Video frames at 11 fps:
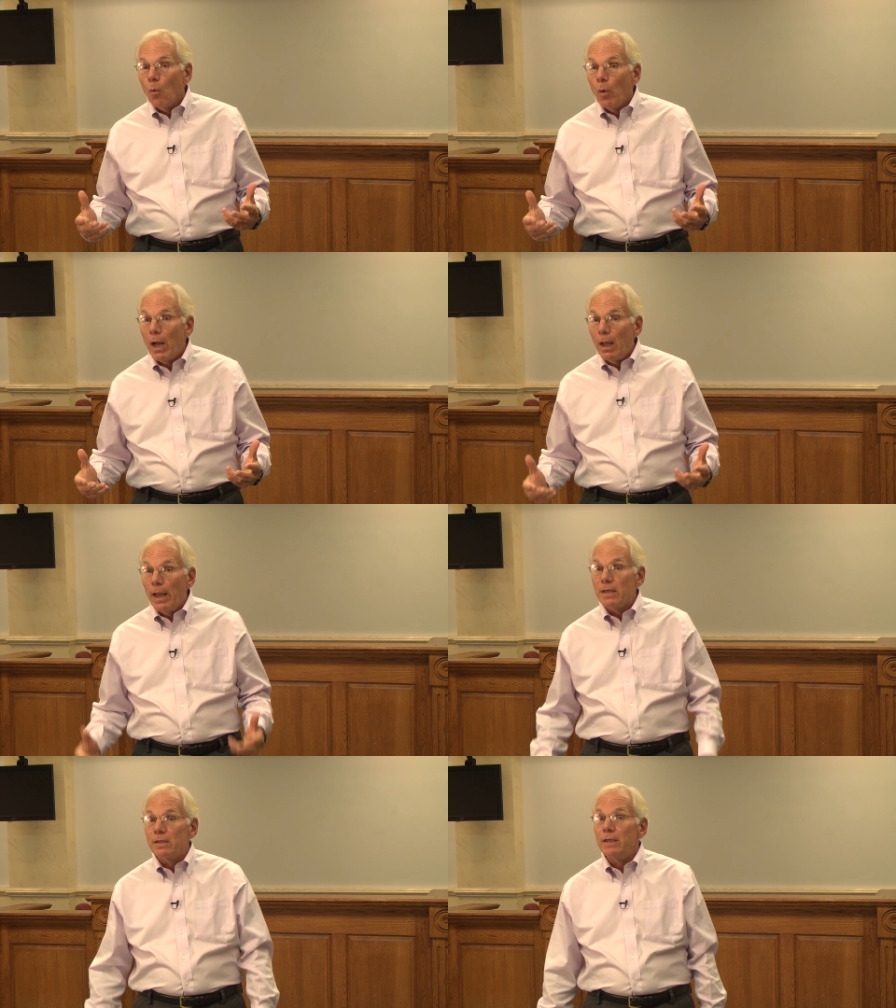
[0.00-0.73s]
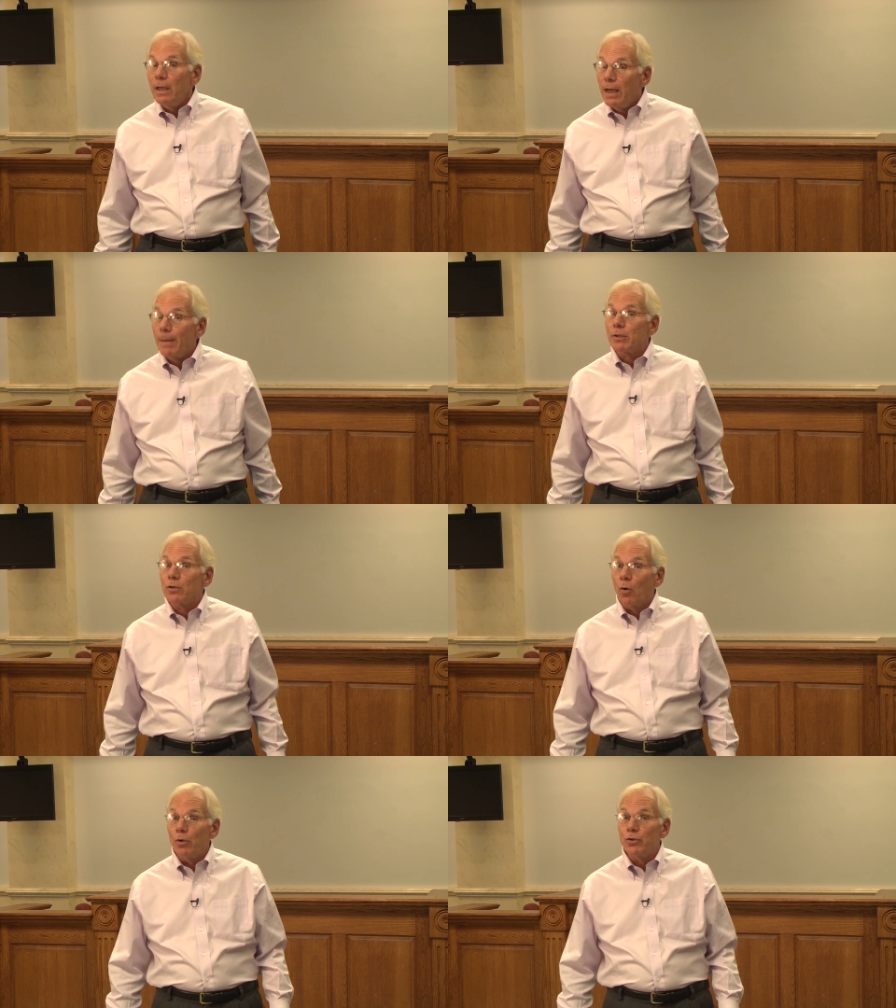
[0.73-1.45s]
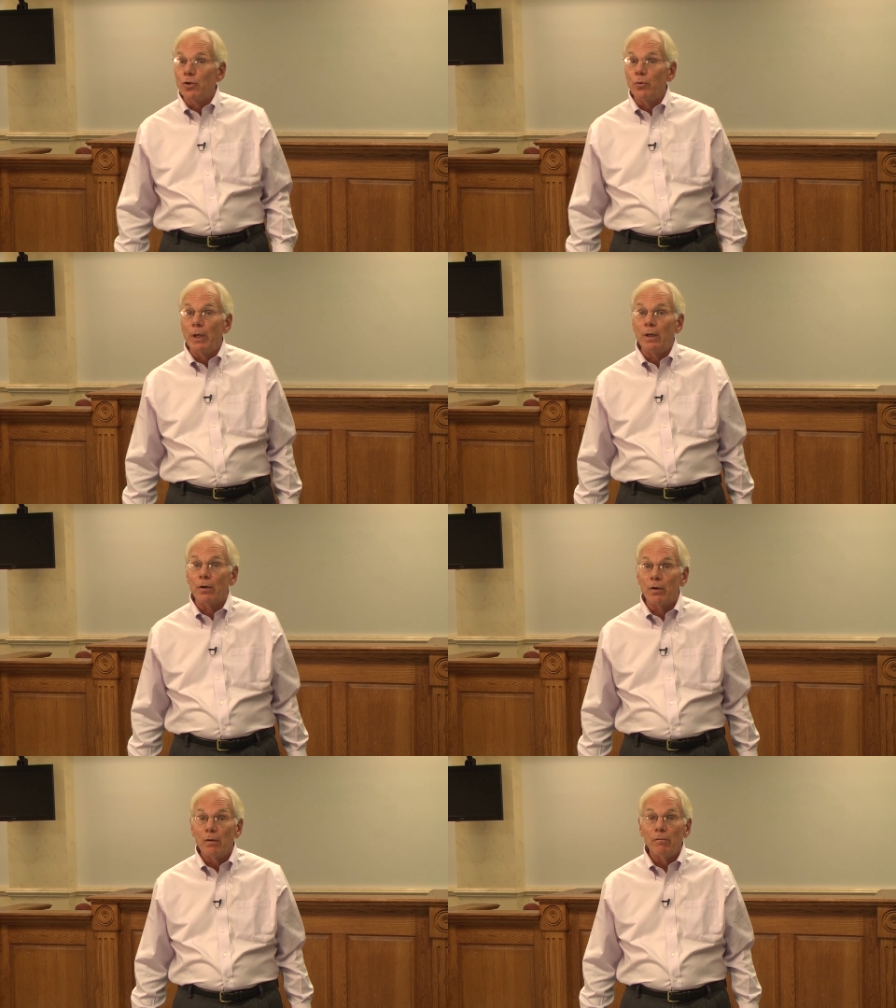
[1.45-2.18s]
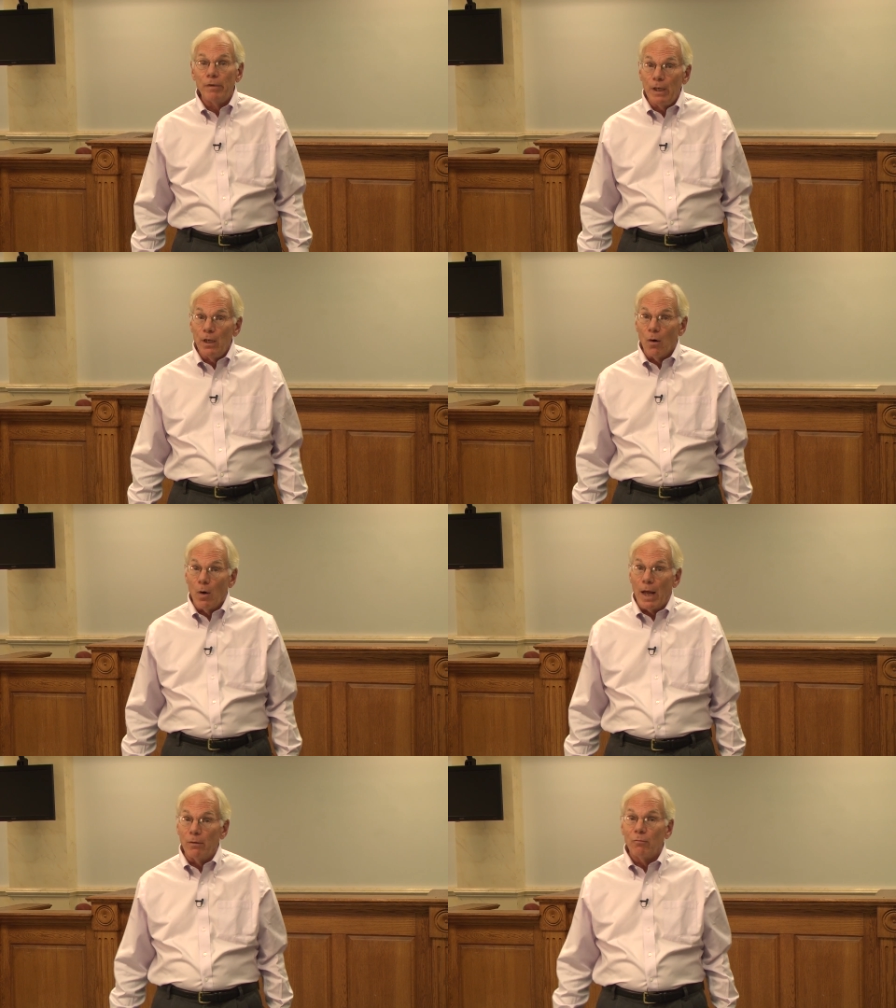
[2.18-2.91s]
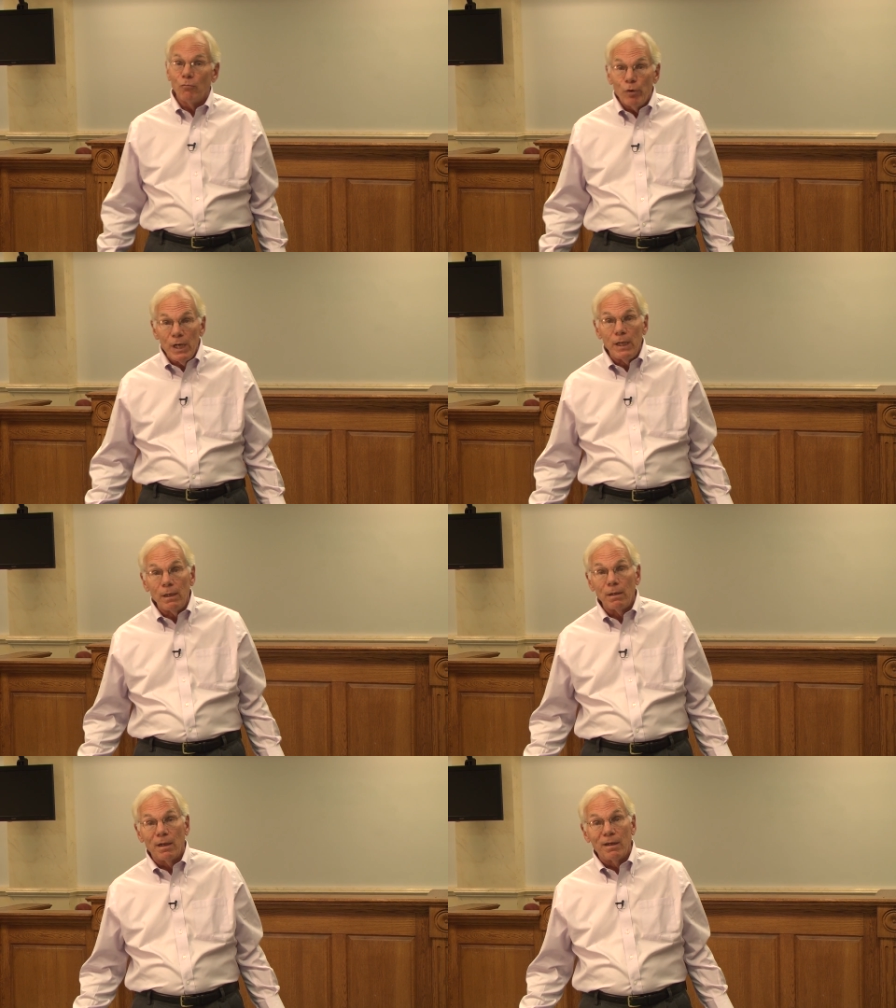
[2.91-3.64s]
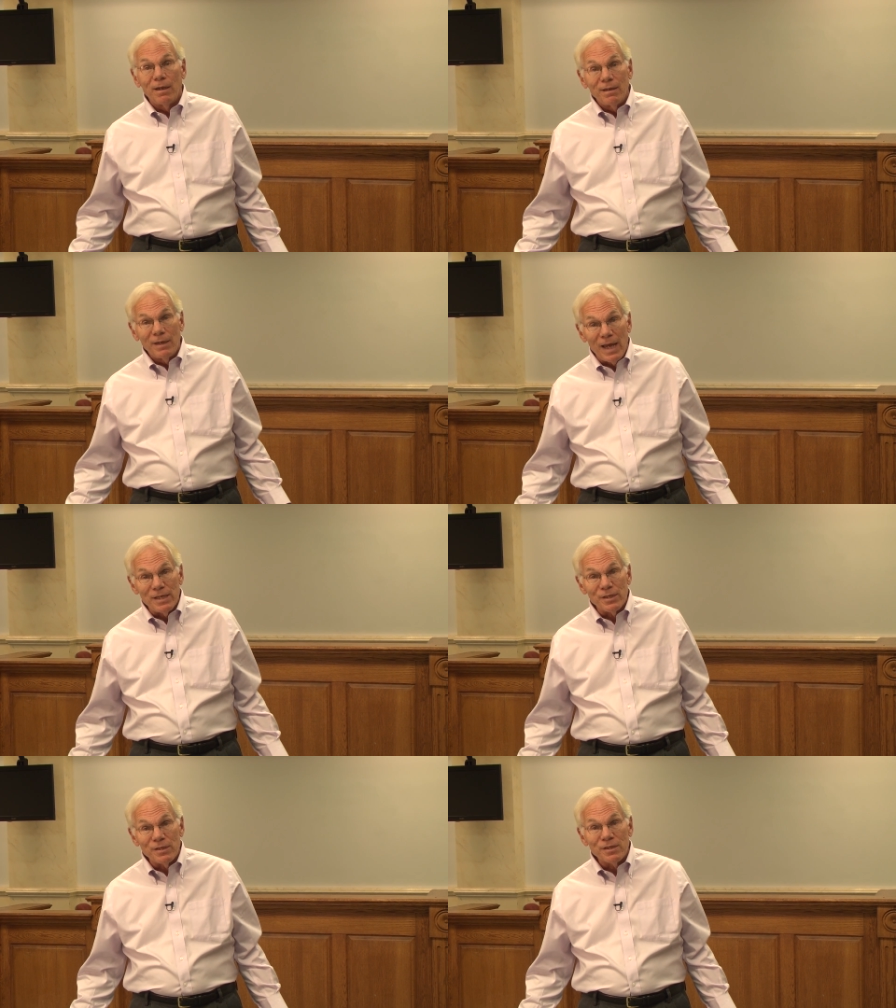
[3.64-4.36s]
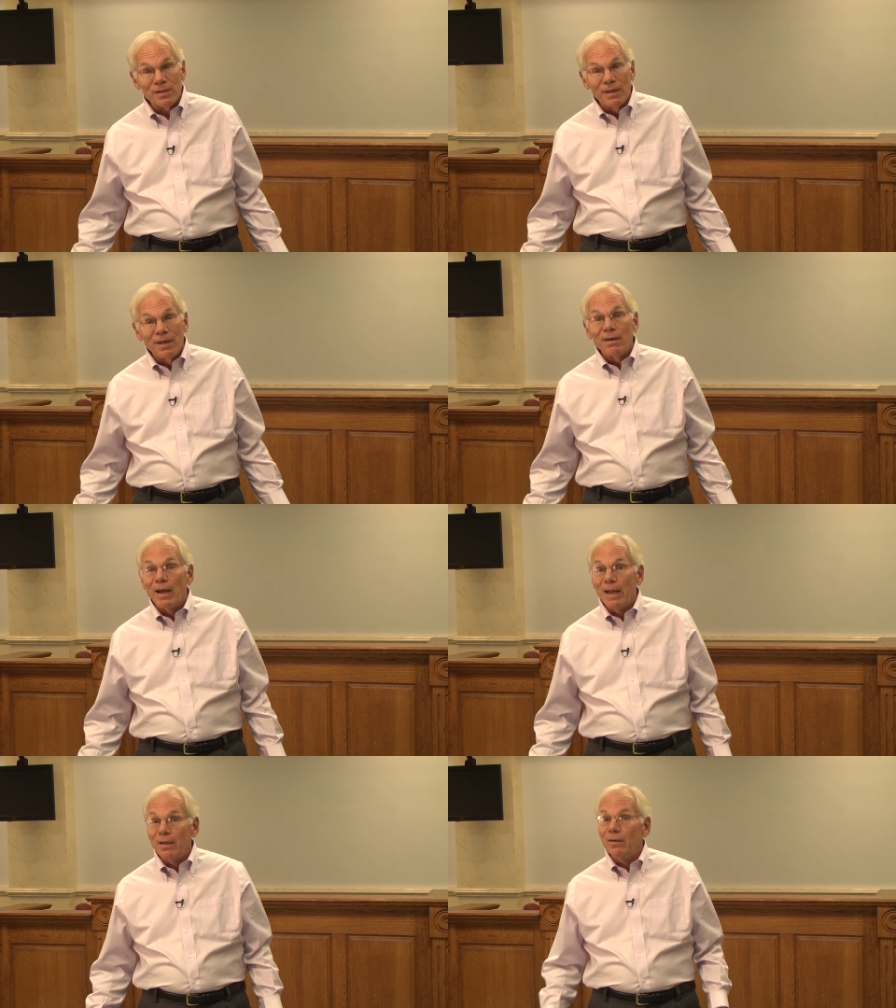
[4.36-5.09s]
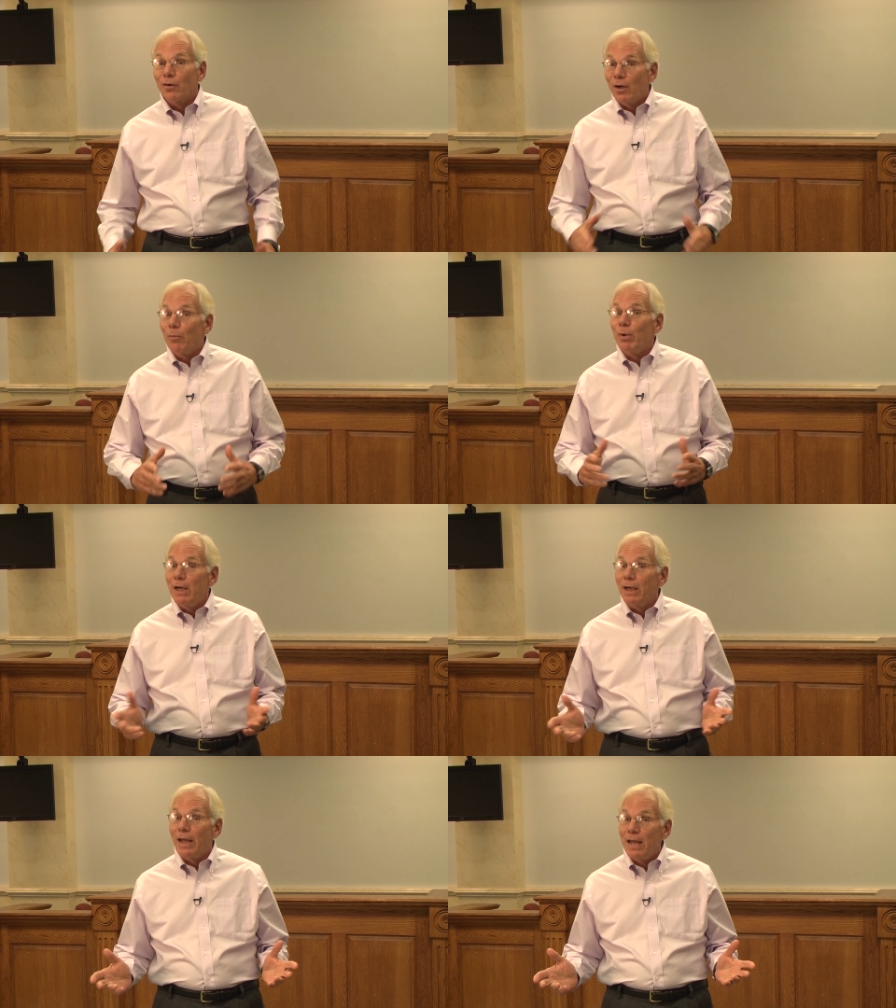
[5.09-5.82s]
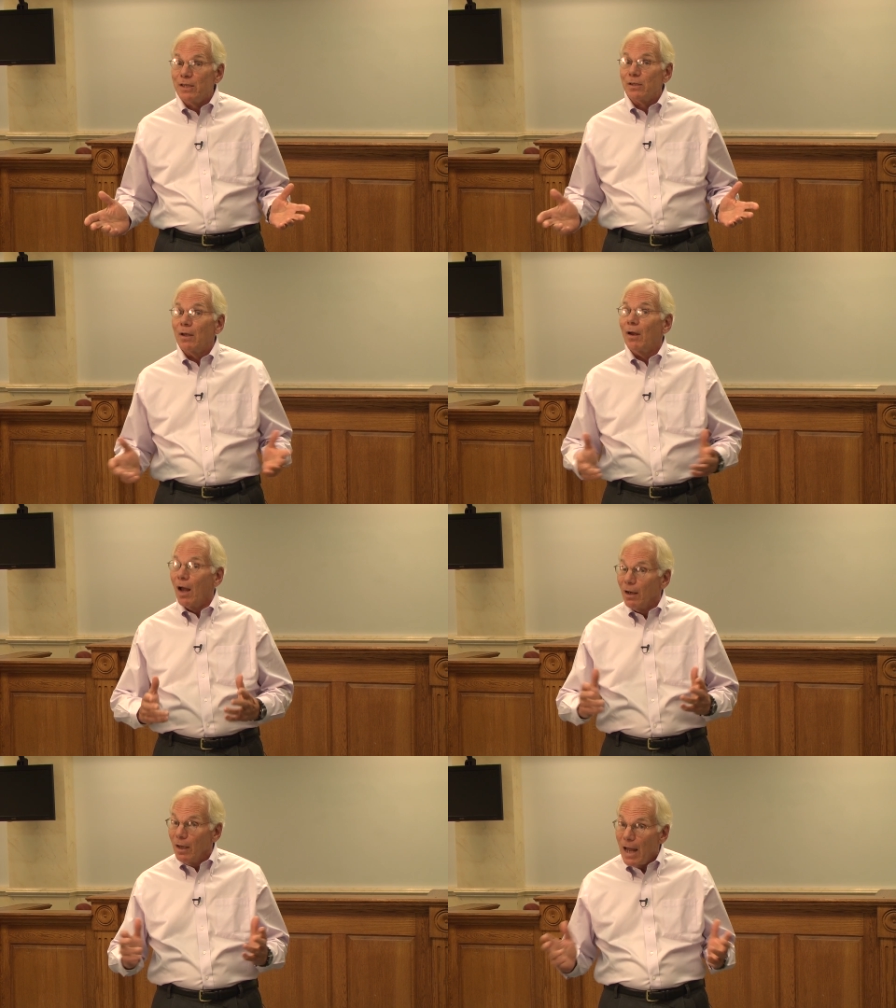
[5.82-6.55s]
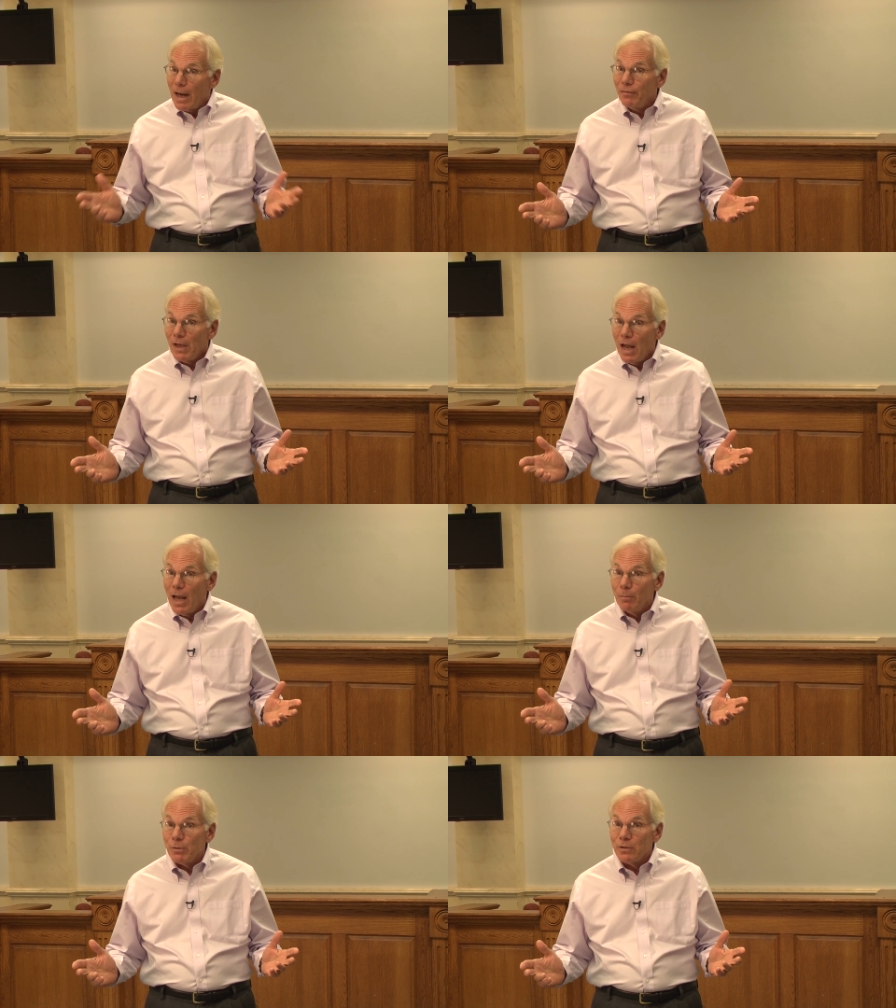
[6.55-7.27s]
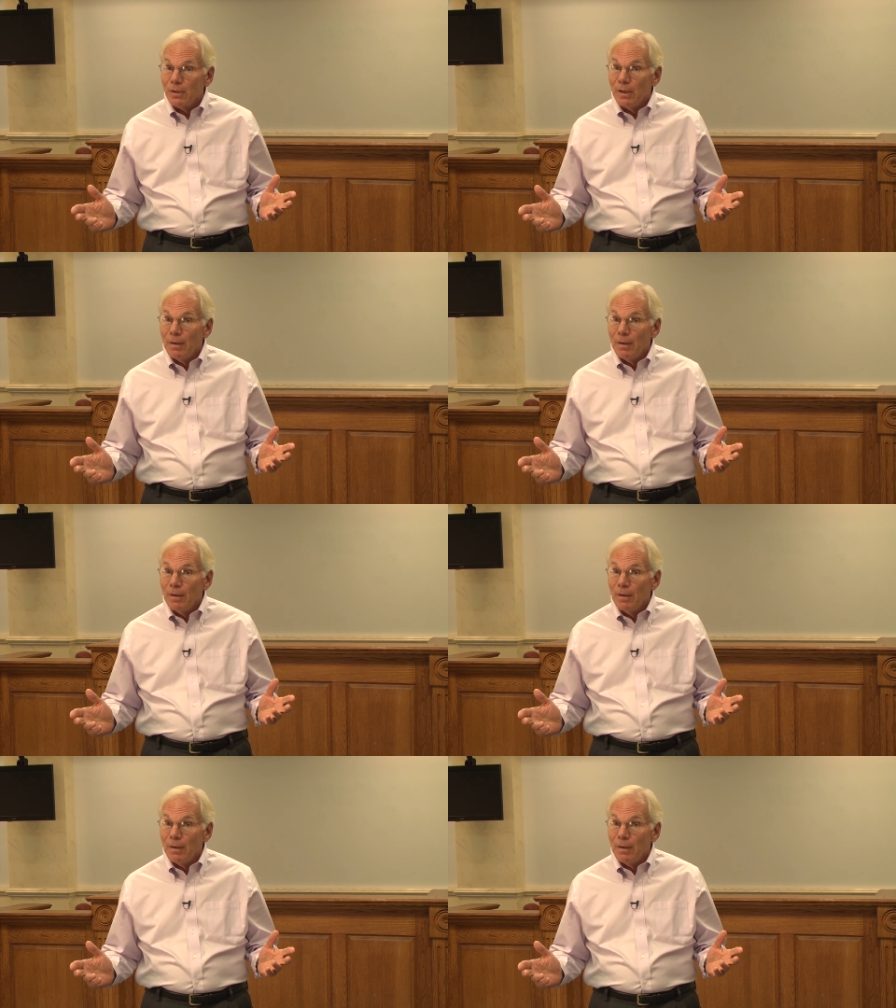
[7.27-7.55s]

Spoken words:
Well, as Dean Epps told you in her video on reading cases, right, you're going to read a case a lot of times.